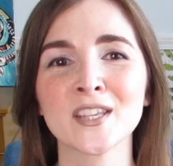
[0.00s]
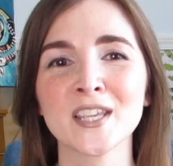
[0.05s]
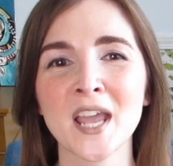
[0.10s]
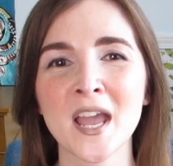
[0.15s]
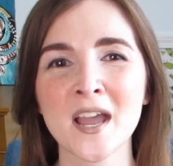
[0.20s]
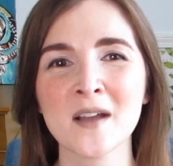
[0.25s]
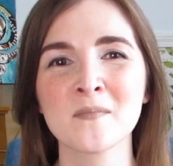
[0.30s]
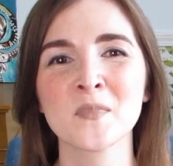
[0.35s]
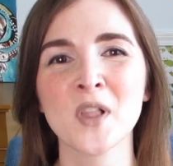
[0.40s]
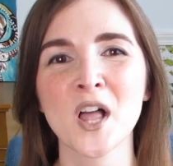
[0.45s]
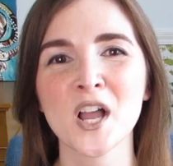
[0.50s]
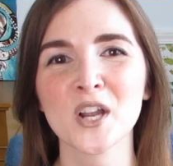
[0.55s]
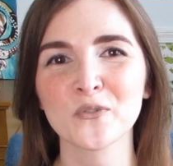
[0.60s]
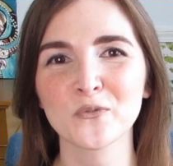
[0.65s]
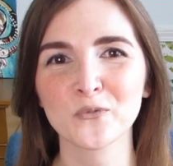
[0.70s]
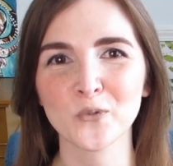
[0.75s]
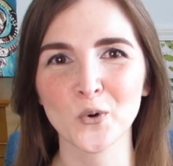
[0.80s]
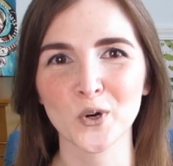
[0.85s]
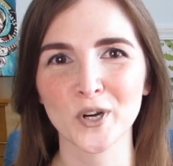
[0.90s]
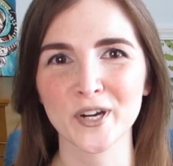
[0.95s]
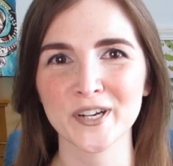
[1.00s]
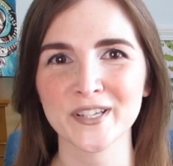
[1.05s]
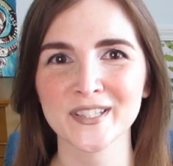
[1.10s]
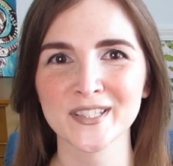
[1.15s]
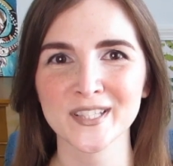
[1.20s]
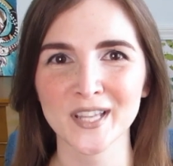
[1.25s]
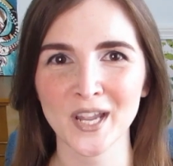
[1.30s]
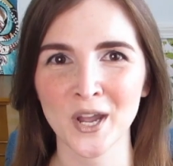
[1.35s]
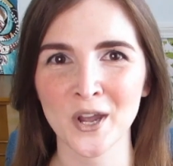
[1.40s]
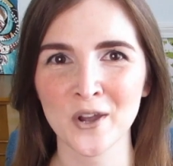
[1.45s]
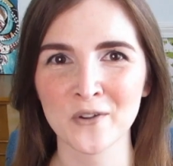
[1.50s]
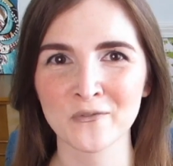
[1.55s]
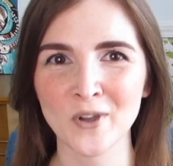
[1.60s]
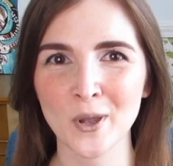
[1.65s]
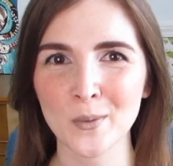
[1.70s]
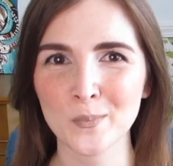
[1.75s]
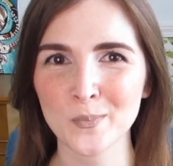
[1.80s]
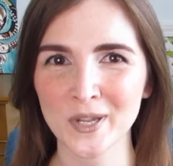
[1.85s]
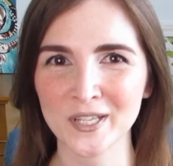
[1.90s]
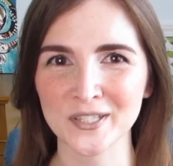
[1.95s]
the hemlock forests of
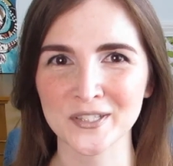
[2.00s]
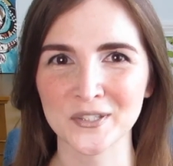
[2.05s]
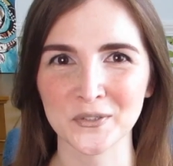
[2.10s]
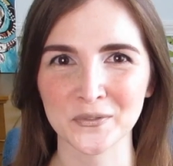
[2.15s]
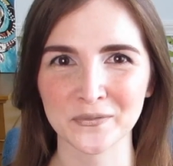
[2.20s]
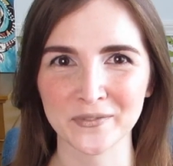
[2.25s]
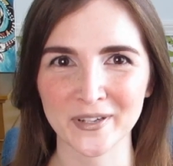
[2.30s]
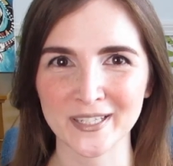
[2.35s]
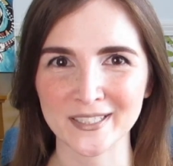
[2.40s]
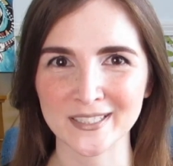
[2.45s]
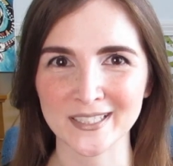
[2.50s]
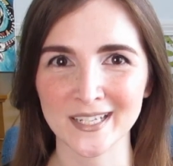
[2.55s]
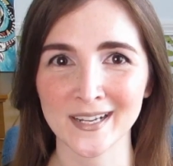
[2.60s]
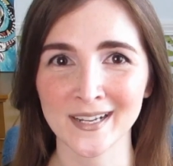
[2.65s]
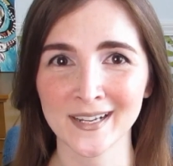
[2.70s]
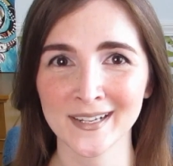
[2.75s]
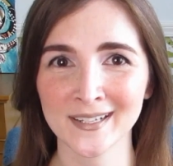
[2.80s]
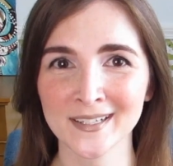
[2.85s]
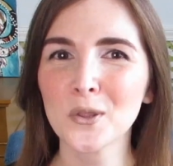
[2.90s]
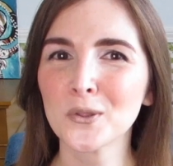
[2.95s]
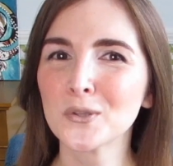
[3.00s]
Pennsylvania.